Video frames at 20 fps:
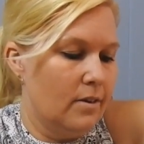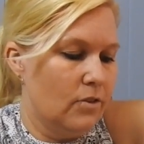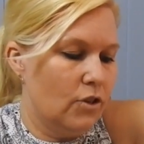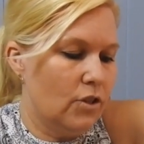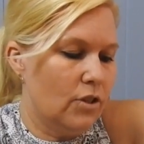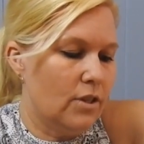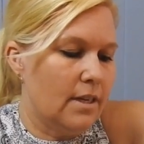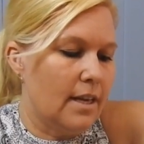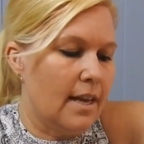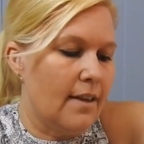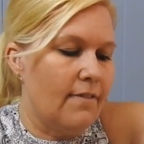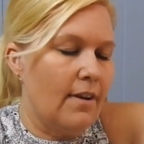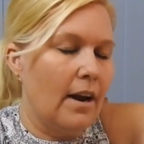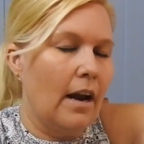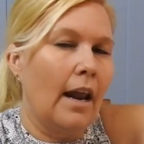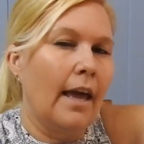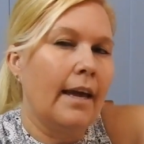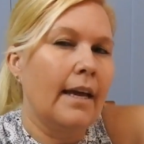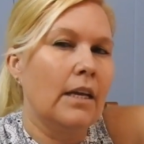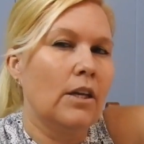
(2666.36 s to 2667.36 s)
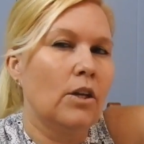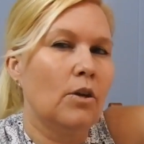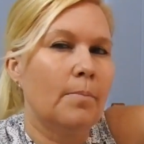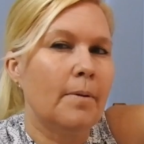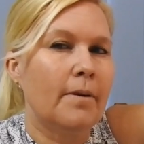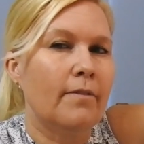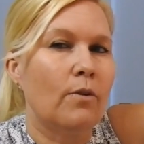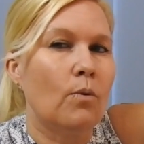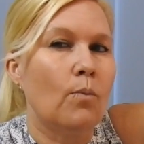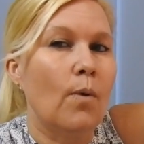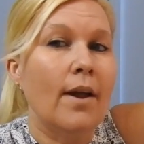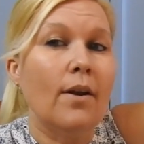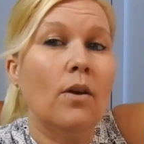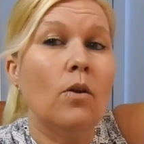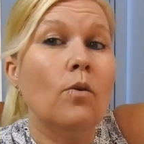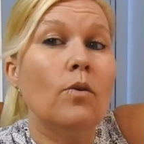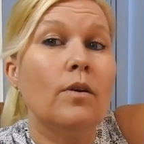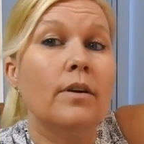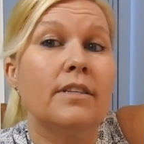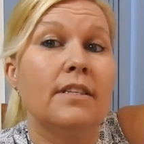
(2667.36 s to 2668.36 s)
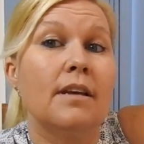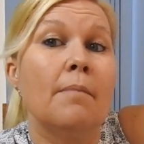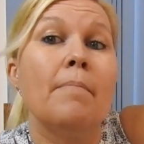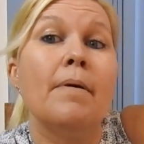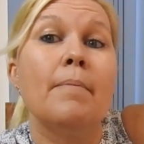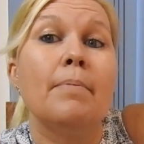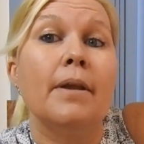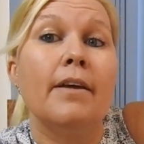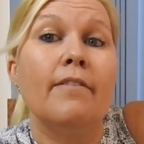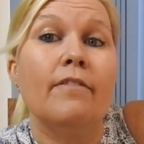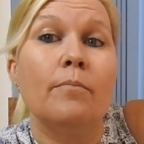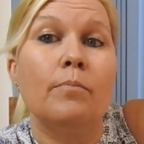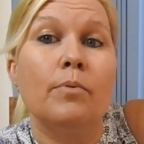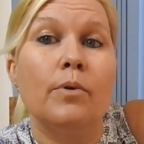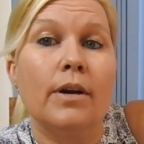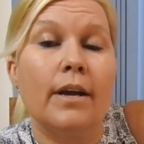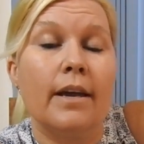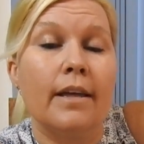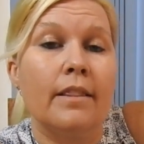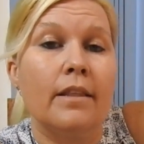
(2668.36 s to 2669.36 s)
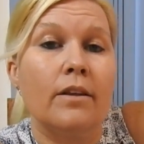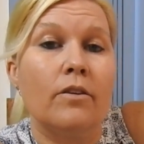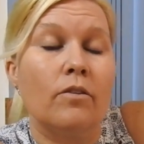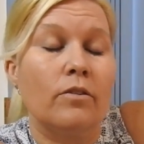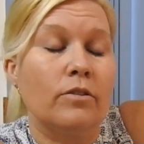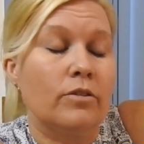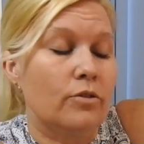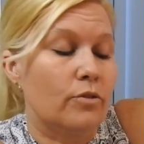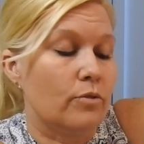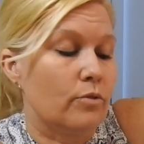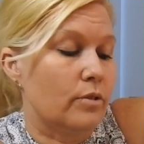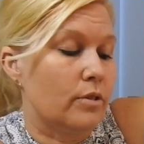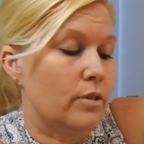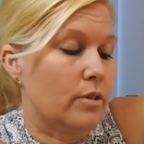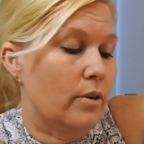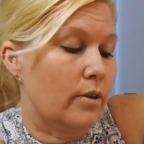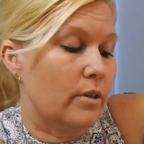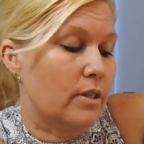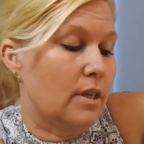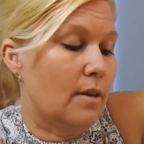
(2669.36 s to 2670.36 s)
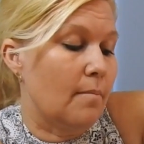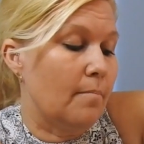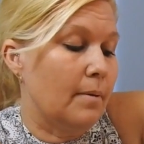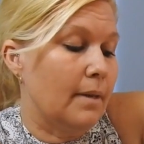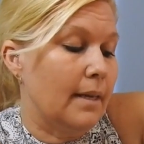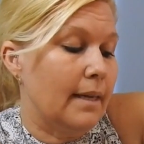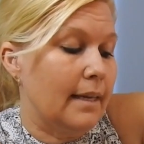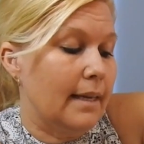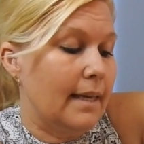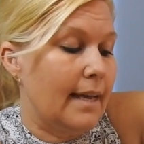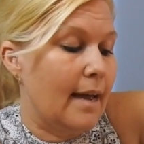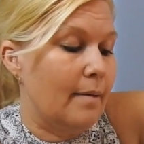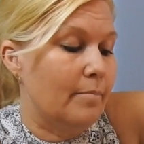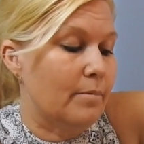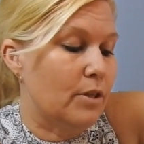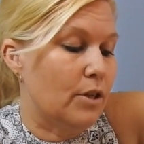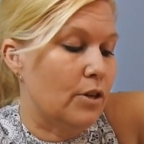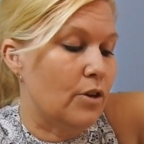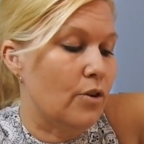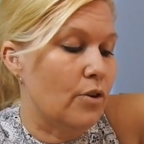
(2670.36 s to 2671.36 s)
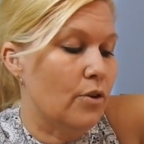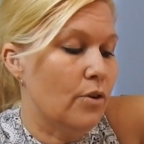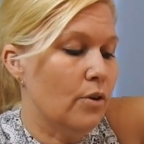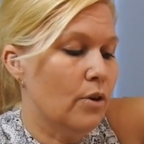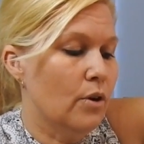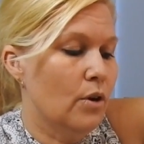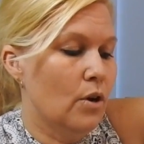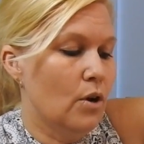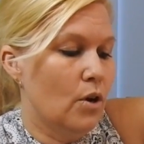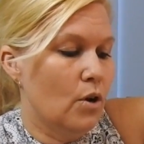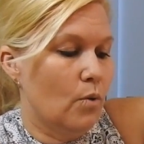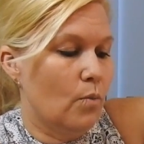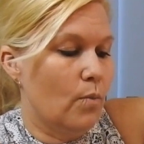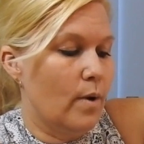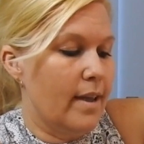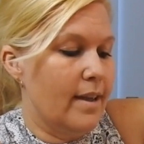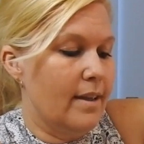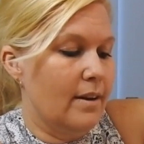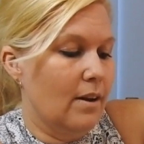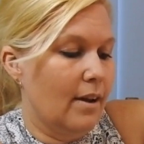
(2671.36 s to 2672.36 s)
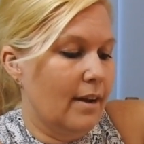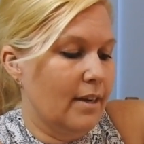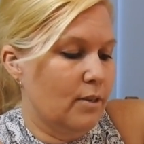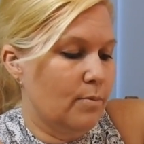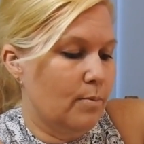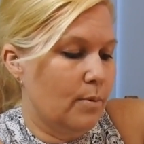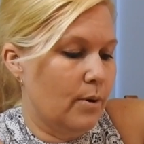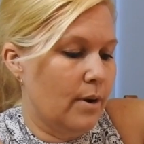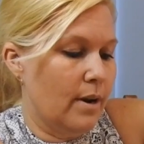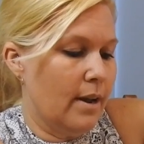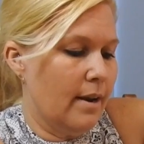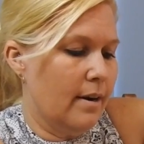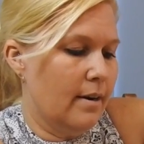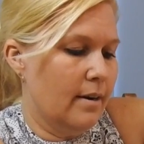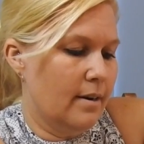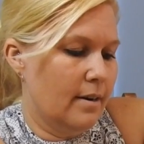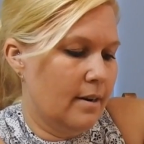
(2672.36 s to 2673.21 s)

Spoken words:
just to give it like a little bit of a wet look. Some people even put it in the nostrils, so it's completely up to you where you'd like to put it.